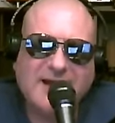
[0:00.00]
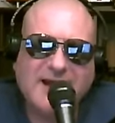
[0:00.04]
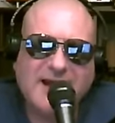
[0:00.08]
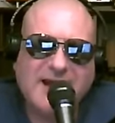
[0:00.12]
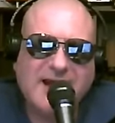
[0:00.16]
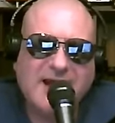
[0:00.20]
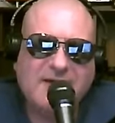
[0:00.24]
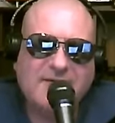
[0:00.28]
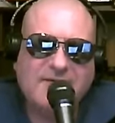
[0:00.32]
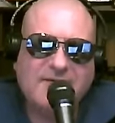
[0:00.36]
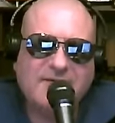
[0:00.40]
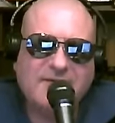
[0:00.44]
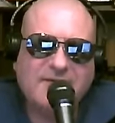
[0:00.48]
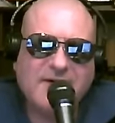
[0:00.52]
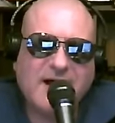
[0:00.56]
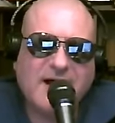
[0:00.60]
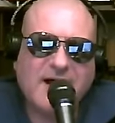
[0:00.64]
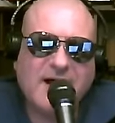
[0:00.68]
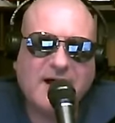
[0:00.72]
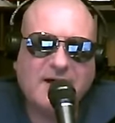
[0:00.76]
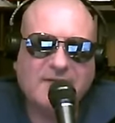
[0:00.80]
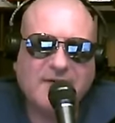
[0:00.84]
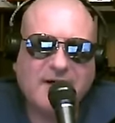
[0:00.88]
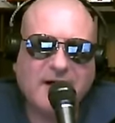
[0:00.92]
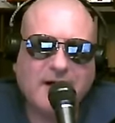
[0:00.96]
a
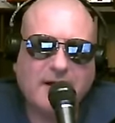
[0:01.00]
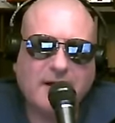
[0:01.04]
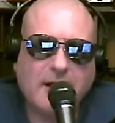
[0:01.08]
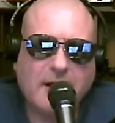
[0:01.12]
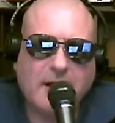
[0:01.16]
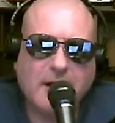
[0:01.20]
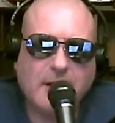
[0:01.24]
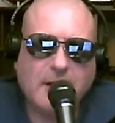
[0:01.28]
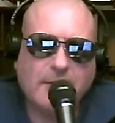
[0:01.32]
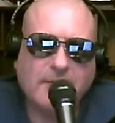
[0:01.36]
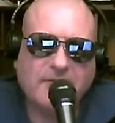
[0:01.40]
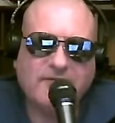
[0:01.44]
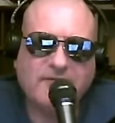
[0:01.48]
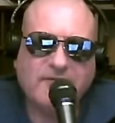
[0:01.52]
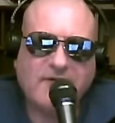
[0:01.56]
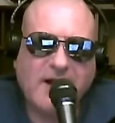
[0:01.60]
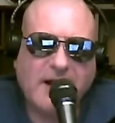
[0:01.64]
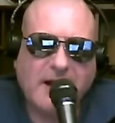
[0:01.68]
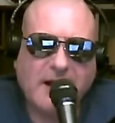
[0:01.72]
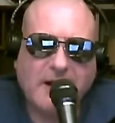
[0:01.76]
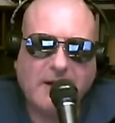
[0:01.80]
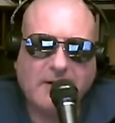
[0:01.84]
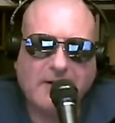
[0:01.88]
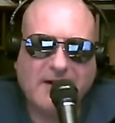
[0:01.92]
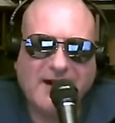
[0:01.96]
5-alarm
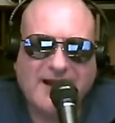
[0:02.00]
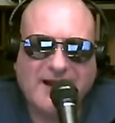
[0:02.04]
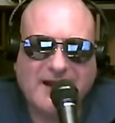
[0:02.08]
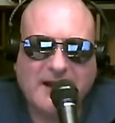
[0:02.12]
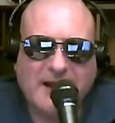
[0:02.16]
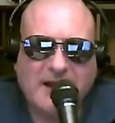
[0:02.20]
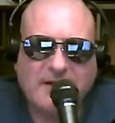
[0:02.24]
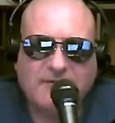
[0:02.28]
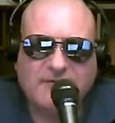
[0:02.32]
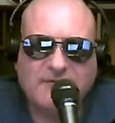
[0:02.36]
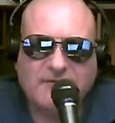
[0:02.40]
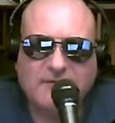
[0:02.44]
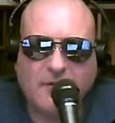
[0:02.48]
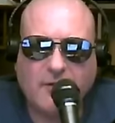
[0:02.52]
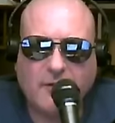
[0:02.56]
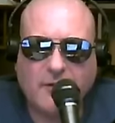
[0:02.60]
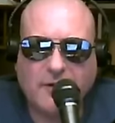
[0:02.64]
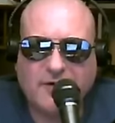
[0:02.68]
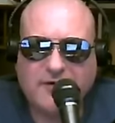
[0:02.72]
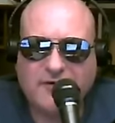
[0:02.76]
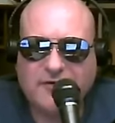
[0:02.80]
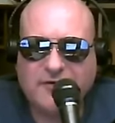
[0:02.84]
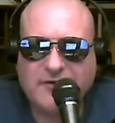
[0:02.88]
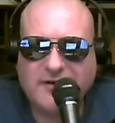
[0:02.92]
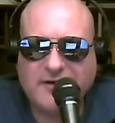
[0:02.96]
fire in a
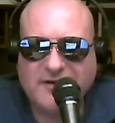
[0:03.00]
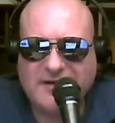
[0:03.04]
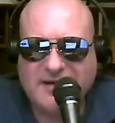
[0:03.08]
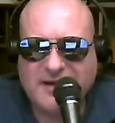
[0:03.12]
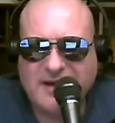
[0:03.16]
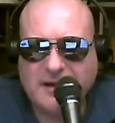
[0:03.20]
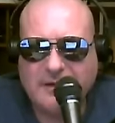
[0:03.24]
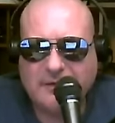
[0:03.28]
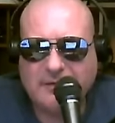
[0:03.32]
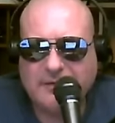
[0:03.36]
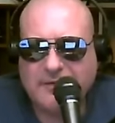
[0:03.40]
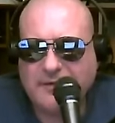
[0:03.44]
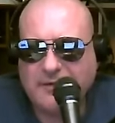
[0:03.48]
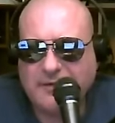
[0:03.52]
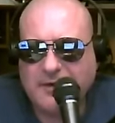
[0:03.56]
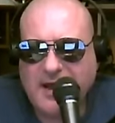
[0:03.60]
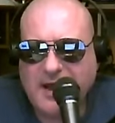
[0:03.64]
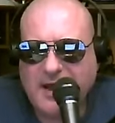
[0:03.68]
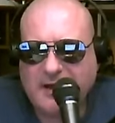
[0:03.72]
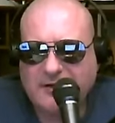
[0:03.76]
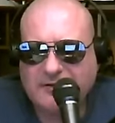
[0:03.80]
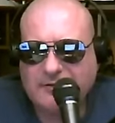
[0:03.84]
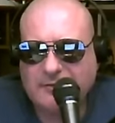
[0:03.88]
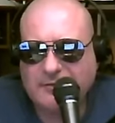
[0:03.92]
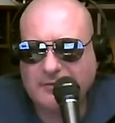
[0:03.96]
forest near the
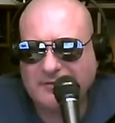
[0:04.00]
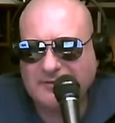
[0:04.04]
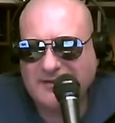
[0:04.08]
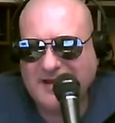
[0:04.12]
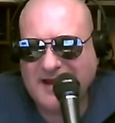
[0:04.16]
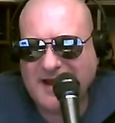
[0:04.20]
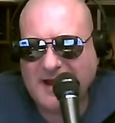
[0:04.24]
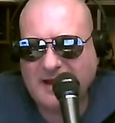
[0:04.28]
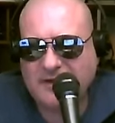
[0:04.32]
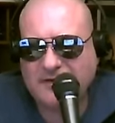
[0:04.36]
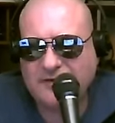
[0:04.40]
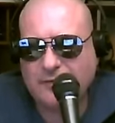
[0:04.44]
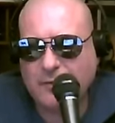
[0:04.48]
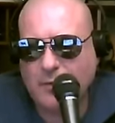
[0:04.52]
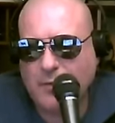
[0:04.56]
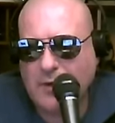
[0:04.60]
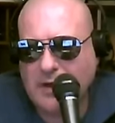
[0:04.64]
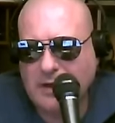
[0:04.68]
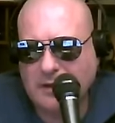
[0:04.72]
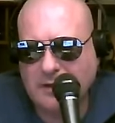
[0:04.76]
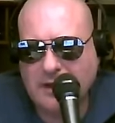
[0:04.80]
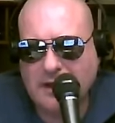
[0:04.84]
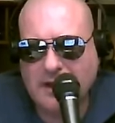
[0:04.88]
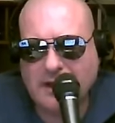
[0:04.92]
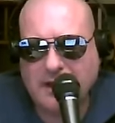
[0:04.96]
natural gas
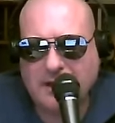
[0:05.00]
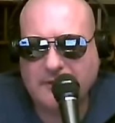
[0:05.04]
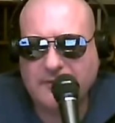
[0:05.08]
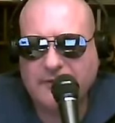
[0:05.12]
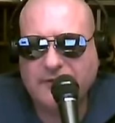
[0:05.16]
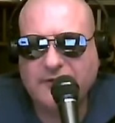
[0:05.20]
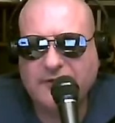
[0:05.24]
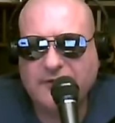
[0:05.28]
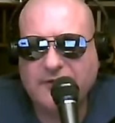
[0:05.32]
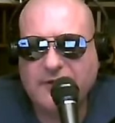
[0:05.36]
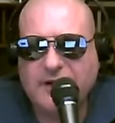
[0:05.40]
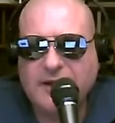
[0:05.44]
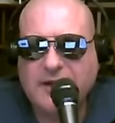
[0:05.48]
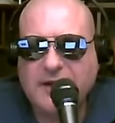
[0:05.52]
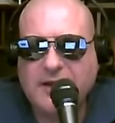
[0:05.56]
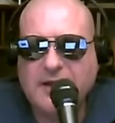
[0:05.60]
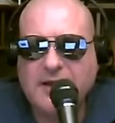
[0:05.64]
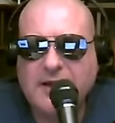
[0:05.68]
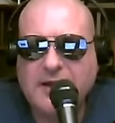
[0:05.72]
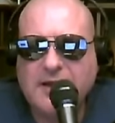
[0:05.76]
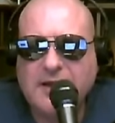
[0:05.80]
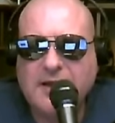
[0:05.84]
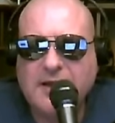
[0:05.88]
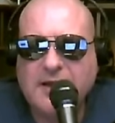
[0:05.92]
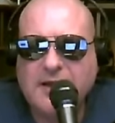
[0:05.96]
wellheads
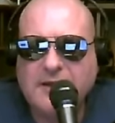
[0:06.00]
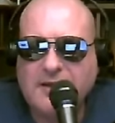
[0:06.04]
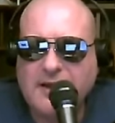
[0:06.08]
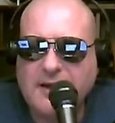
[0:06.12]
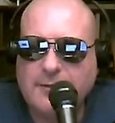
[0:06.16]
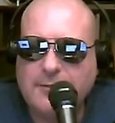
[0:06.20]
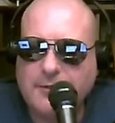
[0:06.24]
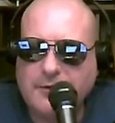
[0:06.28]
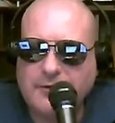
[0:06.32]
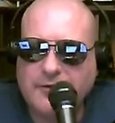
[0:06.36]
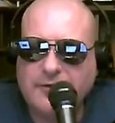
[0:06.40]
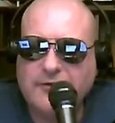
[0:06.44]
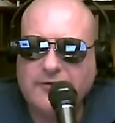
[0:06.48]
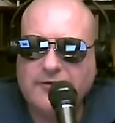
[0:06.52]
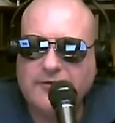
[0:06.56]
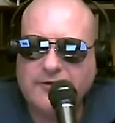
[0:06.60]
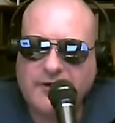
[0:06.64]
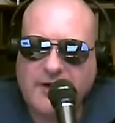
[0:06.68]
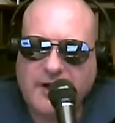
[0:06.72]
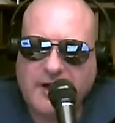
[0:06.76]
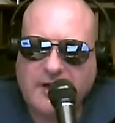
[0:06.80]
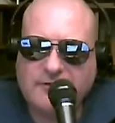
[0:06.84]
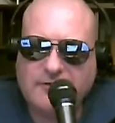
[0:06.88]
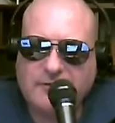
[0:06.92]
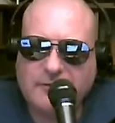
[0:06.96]
that produce the
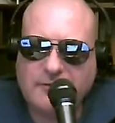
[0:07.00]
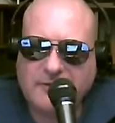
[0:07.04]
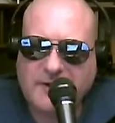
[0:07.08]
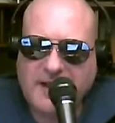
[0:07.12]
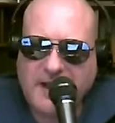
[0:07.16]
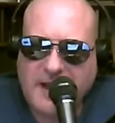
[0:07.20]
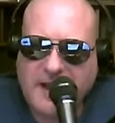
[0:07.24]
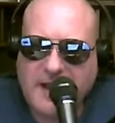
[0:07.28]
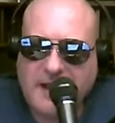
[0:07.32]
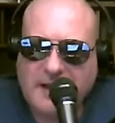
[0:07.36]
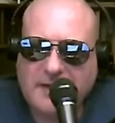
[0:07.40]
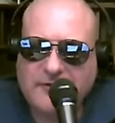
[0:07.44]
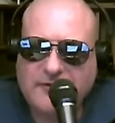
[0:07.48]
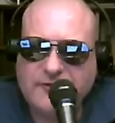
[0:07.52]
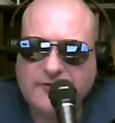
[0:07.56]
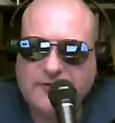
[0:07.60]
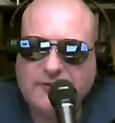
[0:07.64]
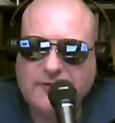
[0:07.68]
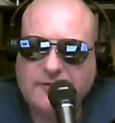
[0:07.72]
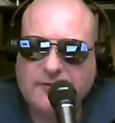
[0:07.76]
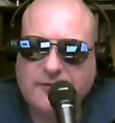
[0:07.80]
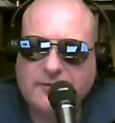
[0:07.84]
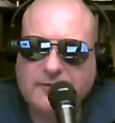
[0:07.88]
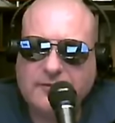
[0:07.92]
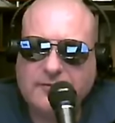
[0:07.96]
natural gas
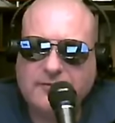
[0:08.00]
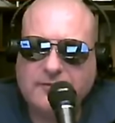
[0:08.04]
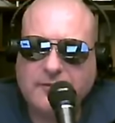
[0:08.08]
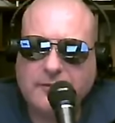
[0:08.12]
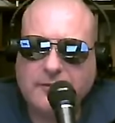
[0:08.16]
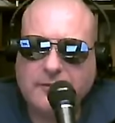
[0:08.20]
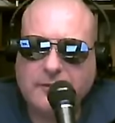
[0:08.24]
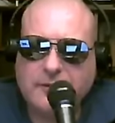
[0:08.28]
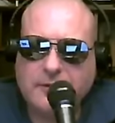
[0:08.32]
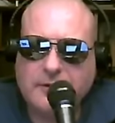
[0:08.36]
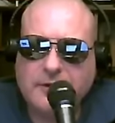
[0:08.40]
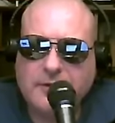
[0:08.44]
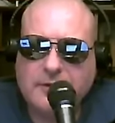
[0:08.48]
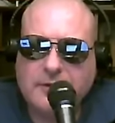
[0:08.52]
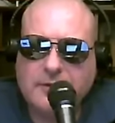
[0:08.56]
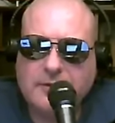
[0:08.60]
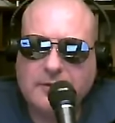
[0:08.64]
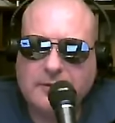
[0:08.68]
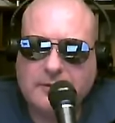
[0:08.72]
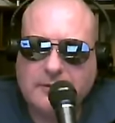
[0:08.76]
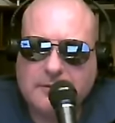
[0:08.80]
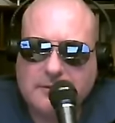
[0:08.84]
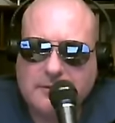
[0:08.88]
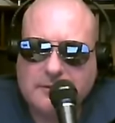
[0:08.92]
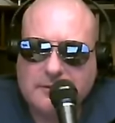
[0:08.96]
for
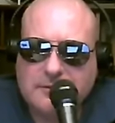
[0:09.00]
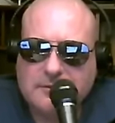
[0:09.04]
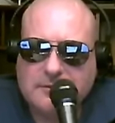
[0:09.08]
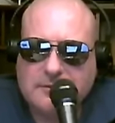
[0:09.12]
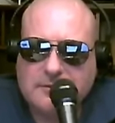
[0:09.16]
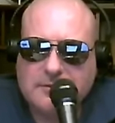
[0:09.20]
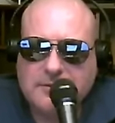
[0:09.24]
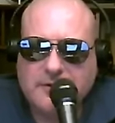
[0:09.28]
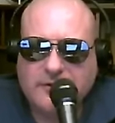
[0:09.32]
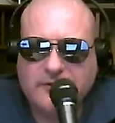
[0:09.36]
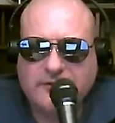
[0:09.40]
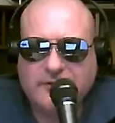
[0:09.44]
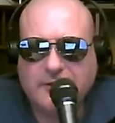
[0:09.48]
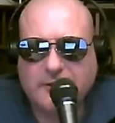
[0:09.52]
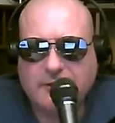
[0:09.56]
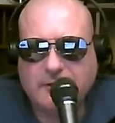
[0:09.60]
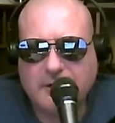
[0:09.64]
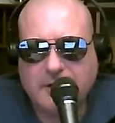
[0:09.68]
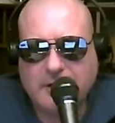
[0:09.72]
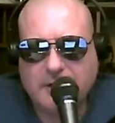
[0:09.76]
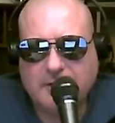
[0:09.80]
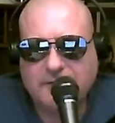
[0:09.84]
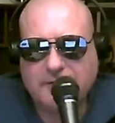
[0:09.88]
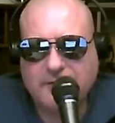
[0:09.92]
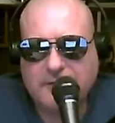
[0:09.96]
this
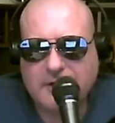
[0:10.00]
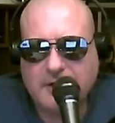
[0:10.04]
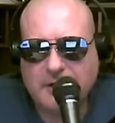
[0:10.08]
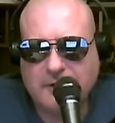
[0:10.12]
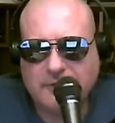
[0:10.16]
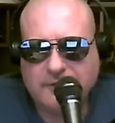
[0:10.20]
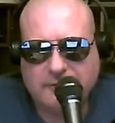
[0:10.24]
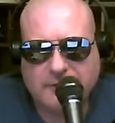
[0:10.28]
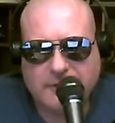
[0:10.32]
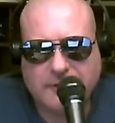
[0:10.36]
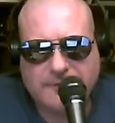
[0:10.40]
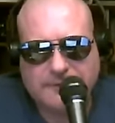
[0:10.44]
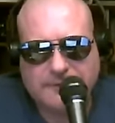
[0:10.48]
area of the country.